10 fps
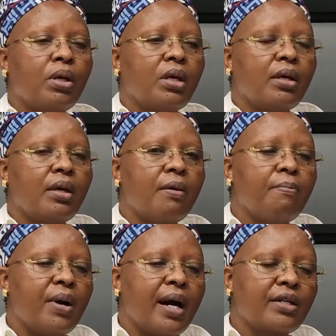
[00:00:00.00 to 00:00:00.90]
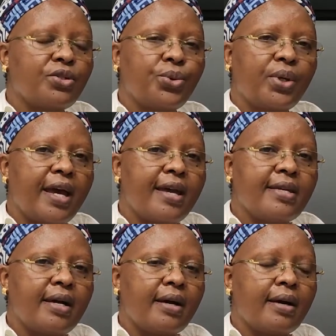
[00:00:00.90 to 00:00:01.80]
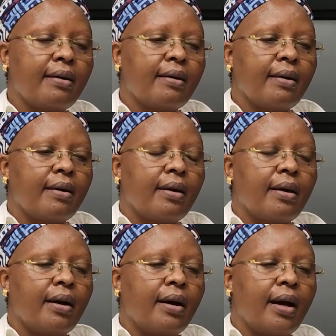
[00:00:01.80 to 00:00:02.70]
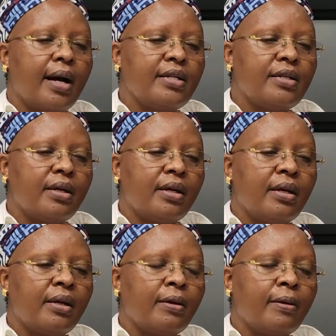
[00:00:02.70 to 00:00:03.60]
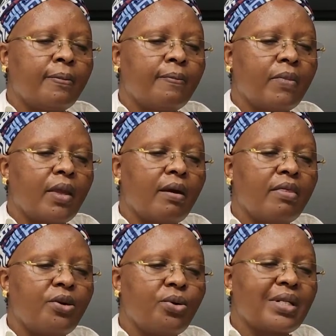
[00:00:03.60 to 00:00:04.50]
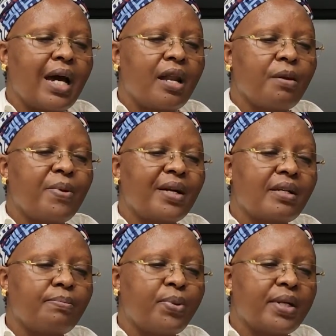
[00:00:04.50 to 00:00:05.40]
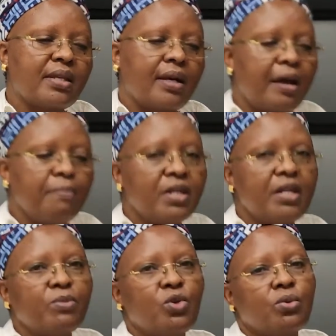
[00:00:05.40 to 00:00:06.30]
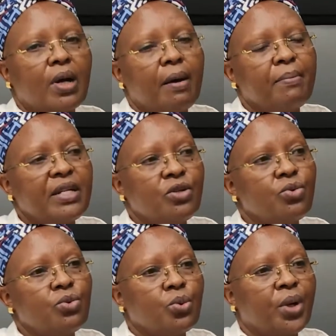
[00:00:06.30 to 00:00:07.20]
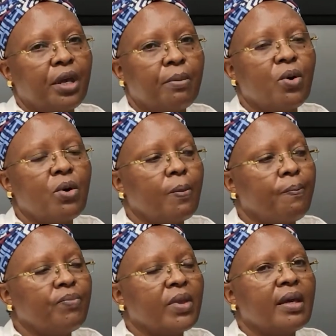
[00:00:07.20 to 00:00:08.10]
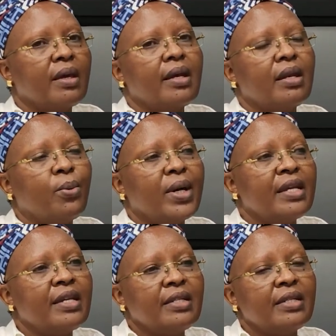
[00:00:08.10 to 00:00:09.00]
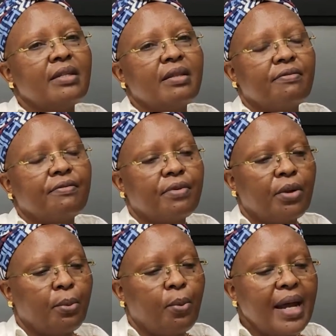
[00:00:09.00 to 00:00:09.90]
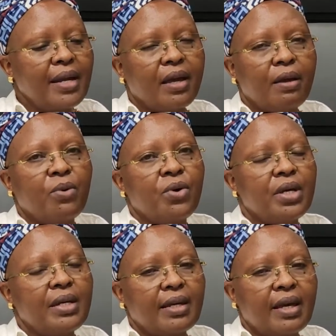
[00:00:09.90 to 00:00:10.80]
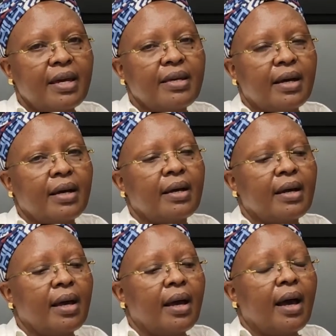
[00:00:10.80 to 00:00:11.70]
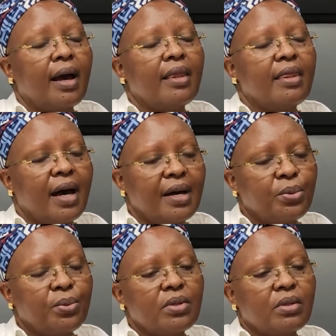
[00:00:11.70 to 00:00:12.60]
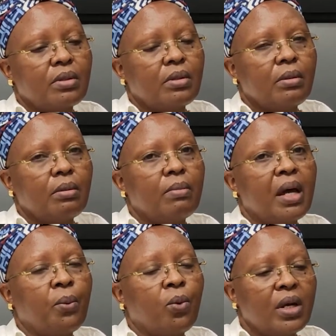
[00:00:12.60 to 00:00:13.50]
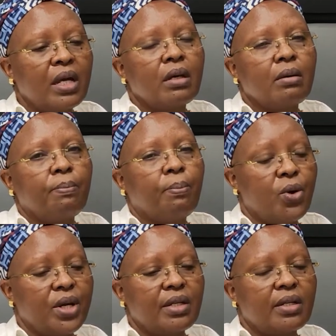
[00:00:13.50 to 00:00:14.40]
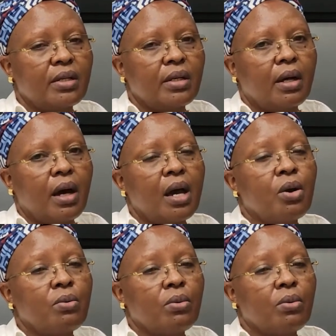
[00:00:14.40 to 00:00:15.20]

he came back to Kenya, had the doctor had prescribed him to come and do chemo. And when he did the one chemo in Kenya, that was my worrying point. I